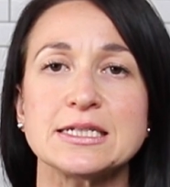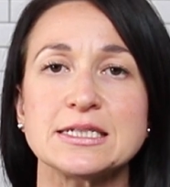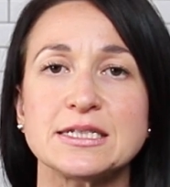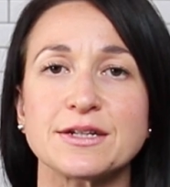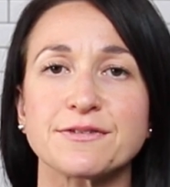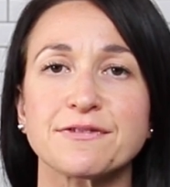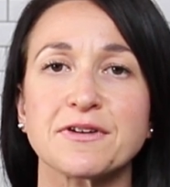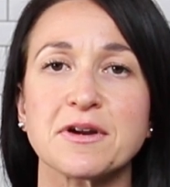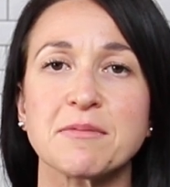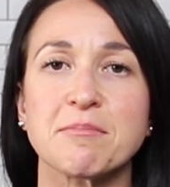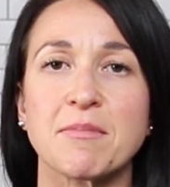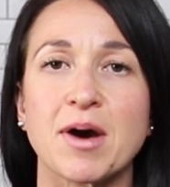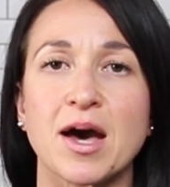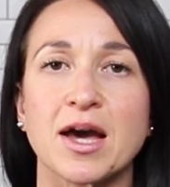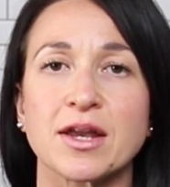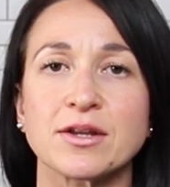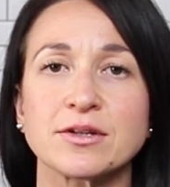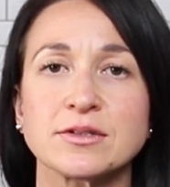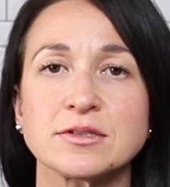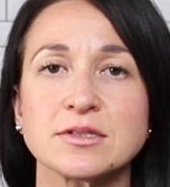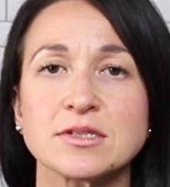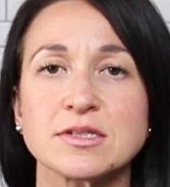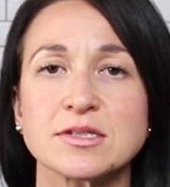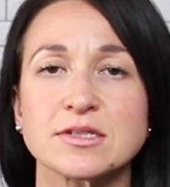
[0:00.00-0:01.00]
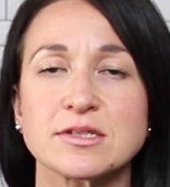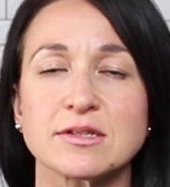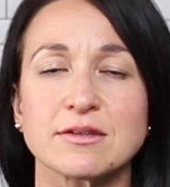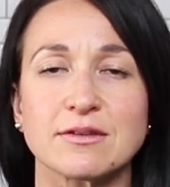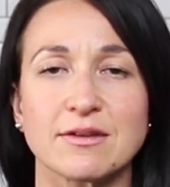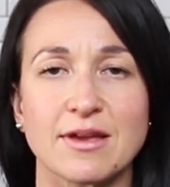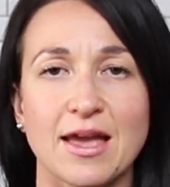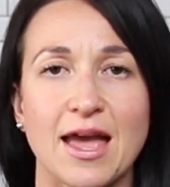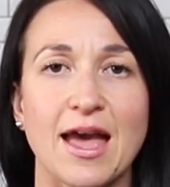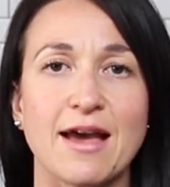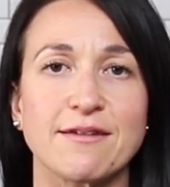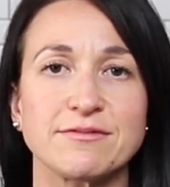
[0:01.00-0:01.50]
Different models
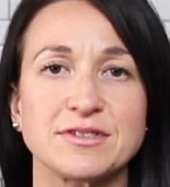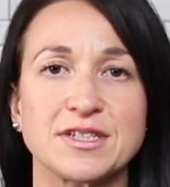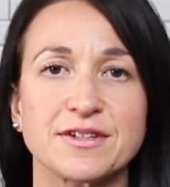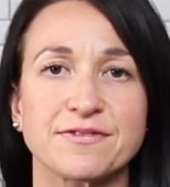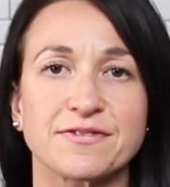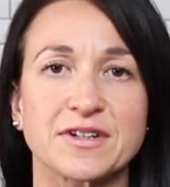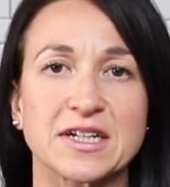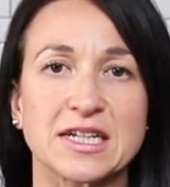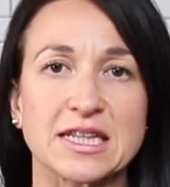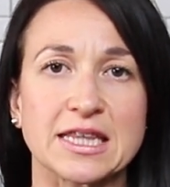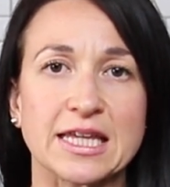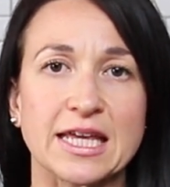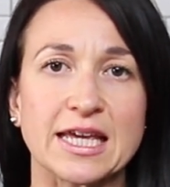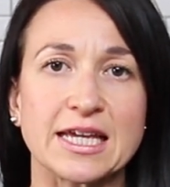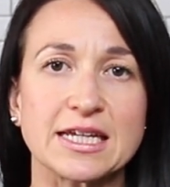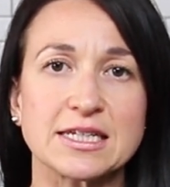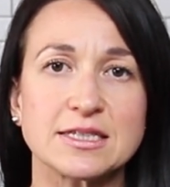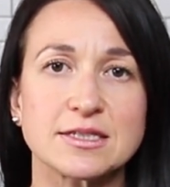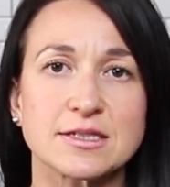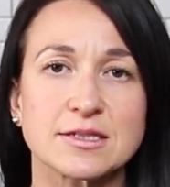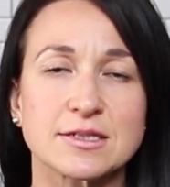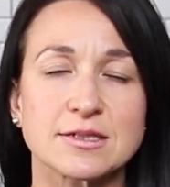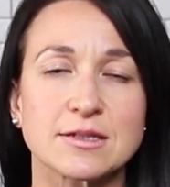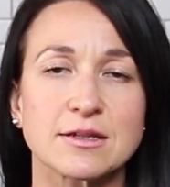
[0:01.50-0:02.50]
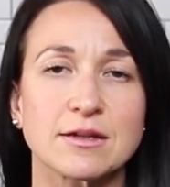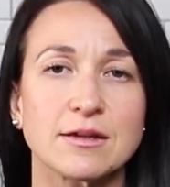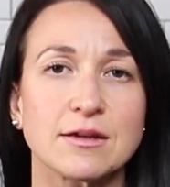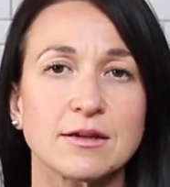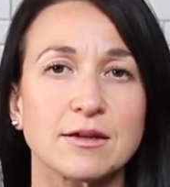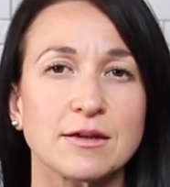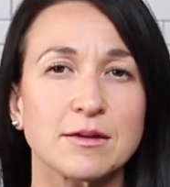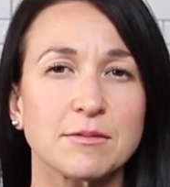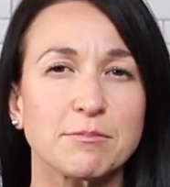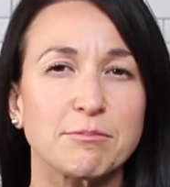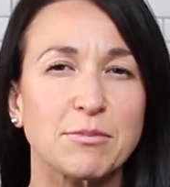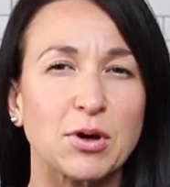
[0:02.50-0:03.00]
have different lids,
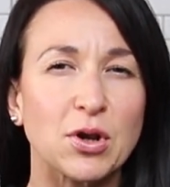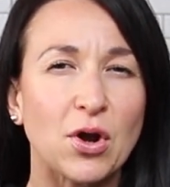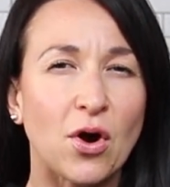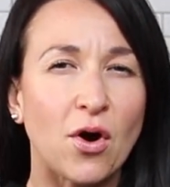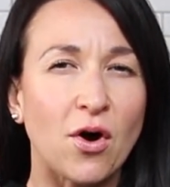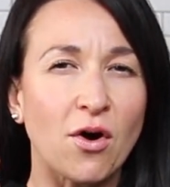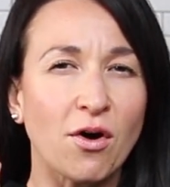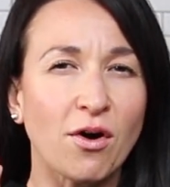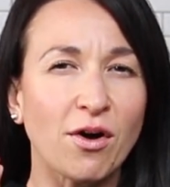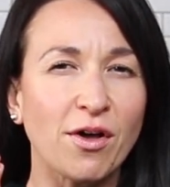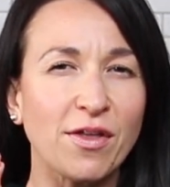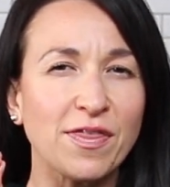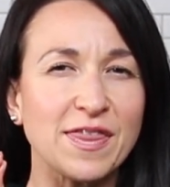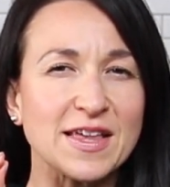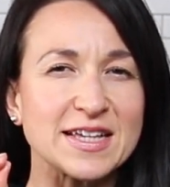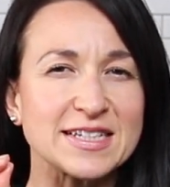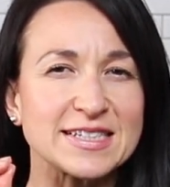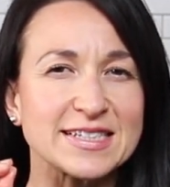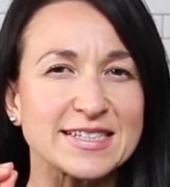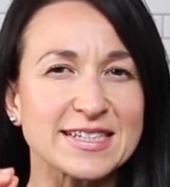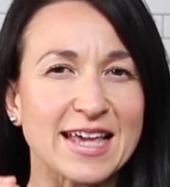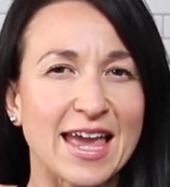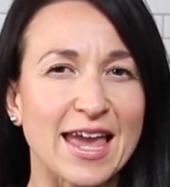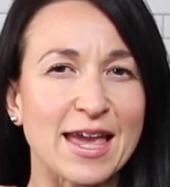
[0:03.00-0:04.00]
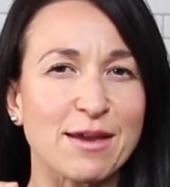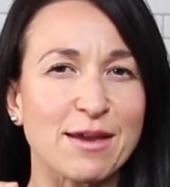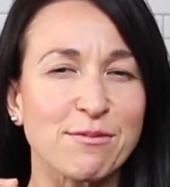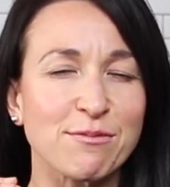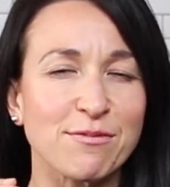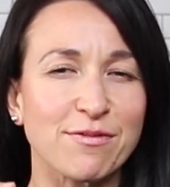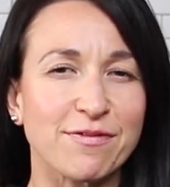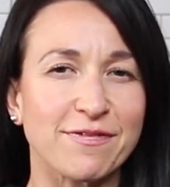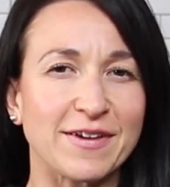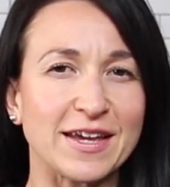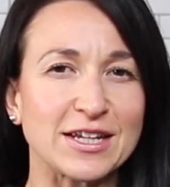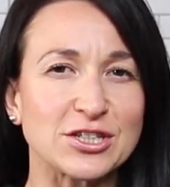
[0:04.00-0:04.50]
but all the
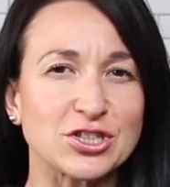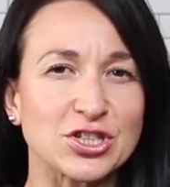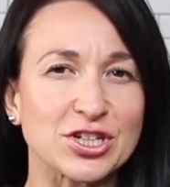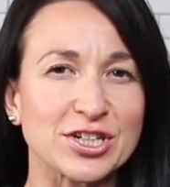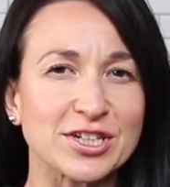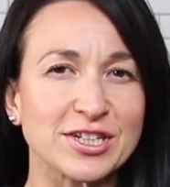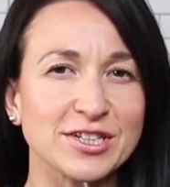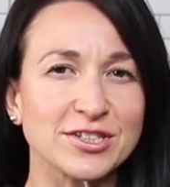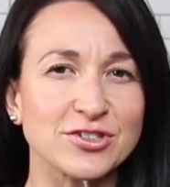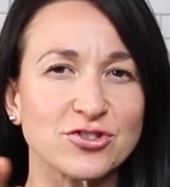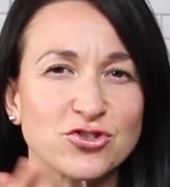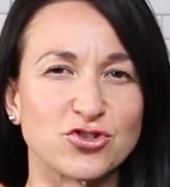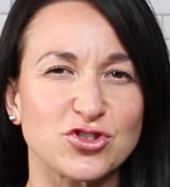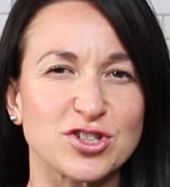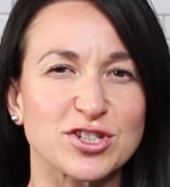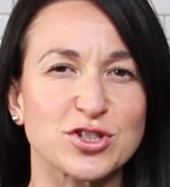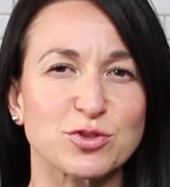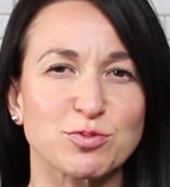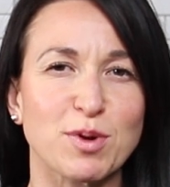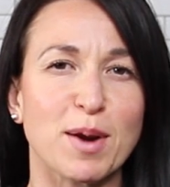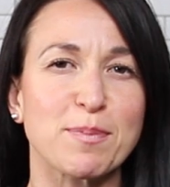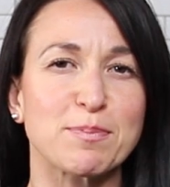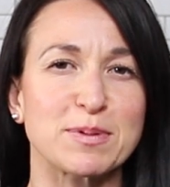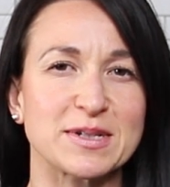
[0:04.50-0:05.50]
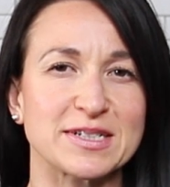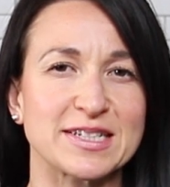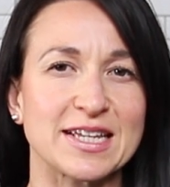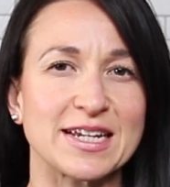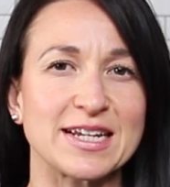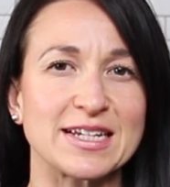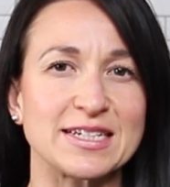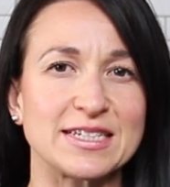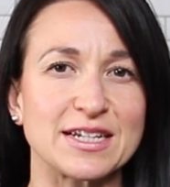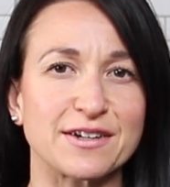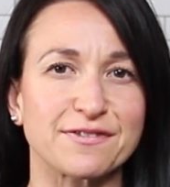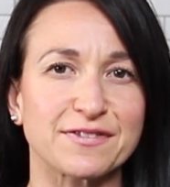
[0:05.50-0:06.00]
same features, just
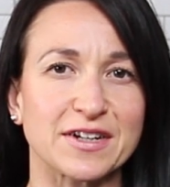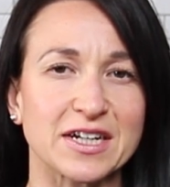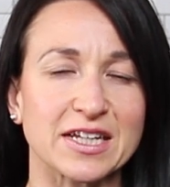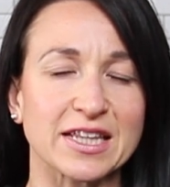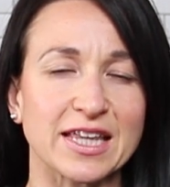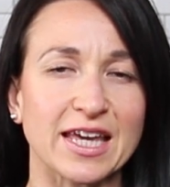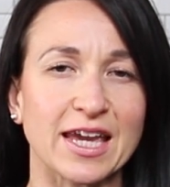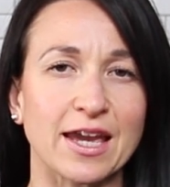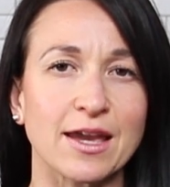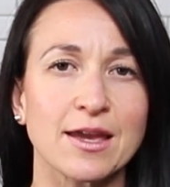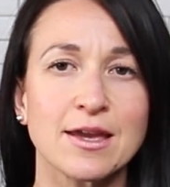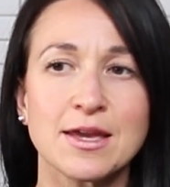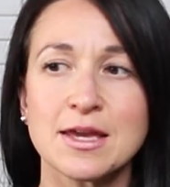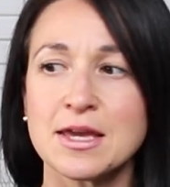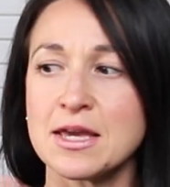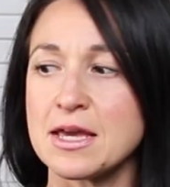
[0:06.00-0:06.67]
represented differently.